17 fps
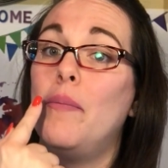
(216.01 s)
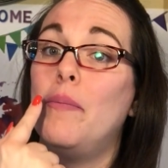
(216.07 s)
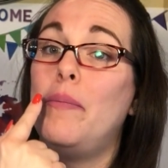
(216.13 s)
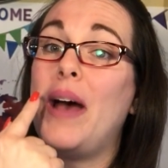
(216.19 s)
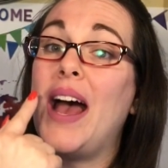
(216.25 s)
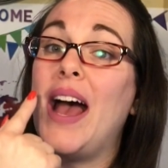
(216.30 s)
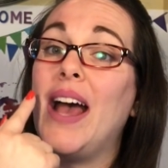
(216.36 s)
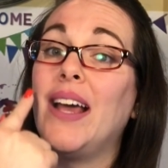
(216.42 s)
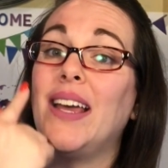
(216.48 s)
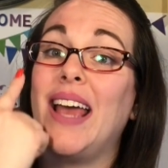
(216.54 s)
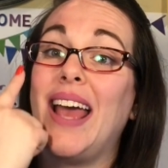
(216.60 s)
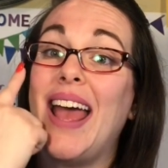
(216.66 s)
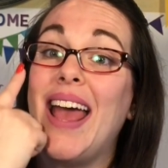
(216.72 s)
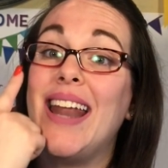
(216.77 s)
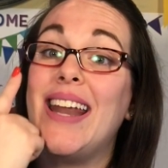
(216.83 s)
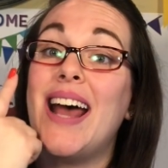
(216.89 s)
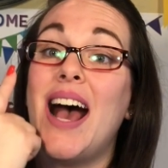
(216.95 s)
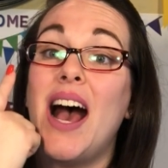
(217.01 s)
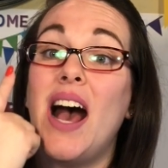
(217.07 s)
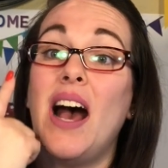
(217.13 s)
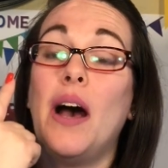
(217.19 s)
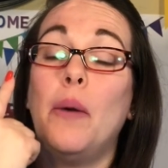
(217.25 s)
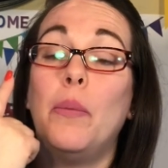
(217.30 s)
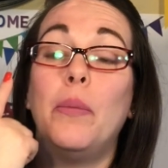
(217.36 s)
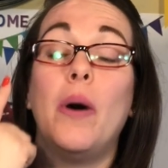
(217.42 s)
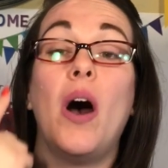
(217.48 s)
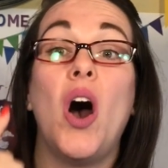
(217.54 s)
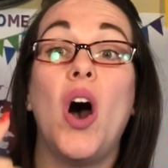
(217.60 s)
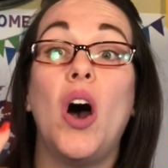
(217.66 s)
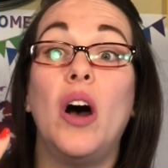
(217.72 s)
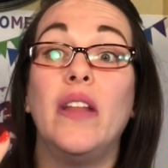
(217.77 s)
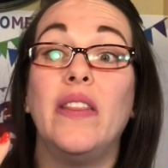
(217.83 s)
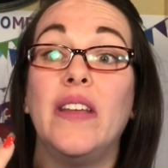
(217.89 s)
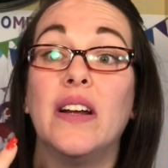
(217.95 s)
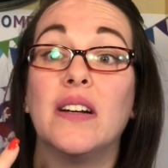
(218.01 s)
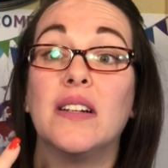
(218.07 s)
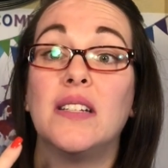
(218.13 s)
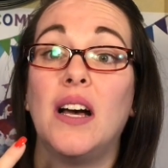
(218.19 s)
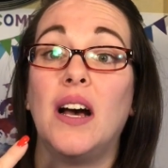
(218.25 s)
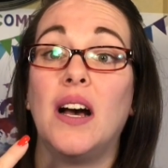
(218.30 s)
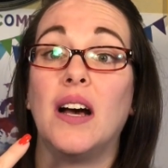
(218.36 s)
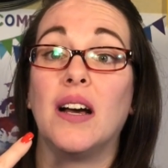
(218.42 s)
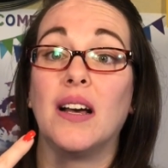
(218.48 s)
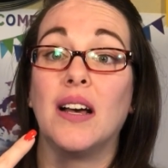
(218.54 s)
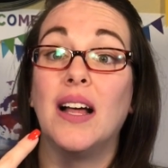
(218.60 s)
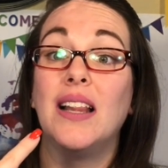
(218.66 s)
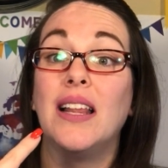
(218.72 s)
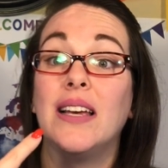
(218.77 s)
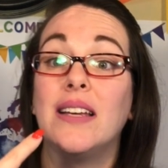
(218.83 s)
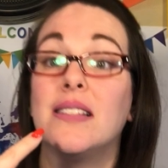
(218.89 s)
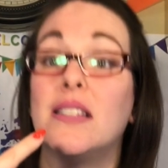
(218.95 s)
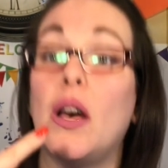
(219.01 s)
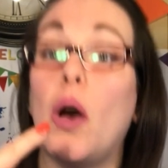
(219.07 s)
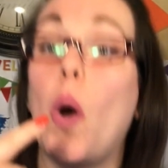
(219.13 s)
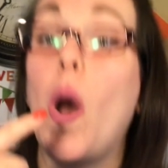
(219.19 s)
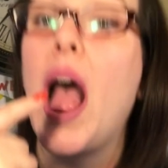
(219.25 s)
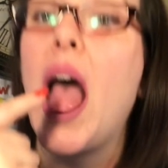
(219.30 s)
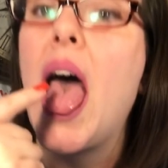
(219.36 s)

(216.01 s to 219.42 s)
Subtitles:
back, and up on their tongue, like so.